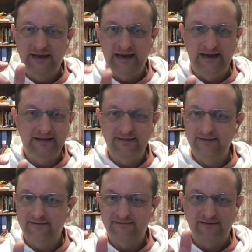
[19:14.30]

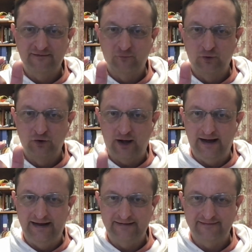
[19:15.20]
anything that says the word
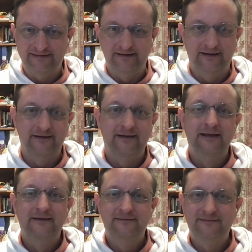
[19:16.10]
oxy in it.
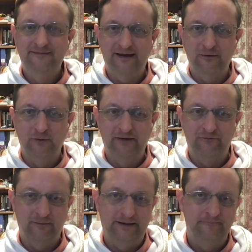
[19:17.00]
Stay away
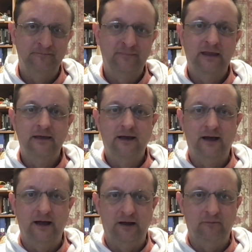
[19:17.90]
from it.
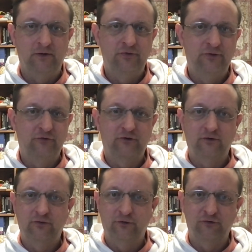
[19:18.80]
Those
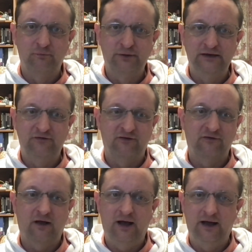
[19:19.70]
are
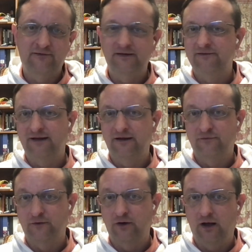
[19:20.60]
bleaches. Oxy
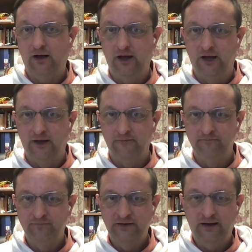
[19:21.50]
stands for
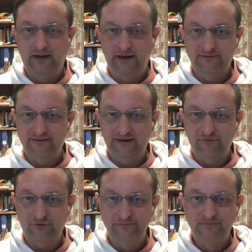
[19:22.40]

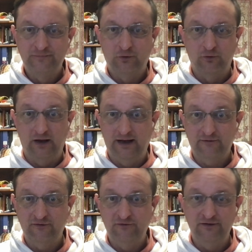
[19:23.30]
oxidizer or
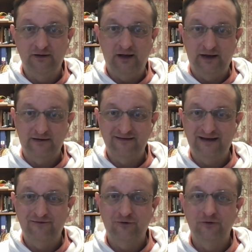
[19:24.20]
oxygen
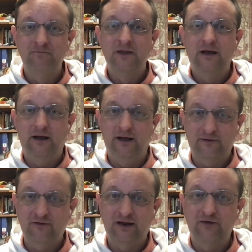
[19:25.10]
oxidizer.
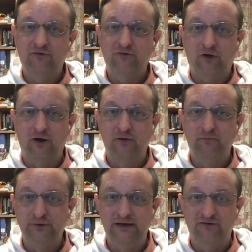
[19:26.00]
Oxidizers are
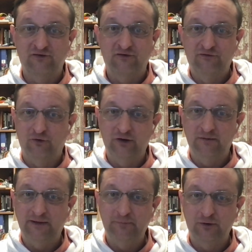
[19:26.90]
bleach.
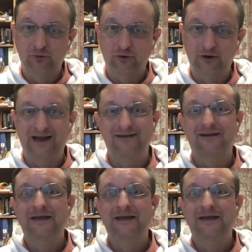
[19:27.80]
Sodium hypochlorite,